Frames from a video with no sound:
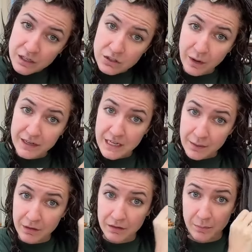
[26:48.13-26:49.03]
So I
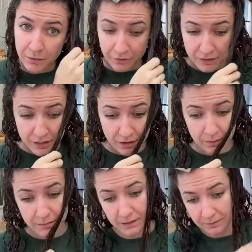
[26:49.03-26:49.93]
typically prefer
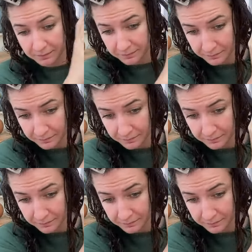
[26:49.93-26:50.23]
serums.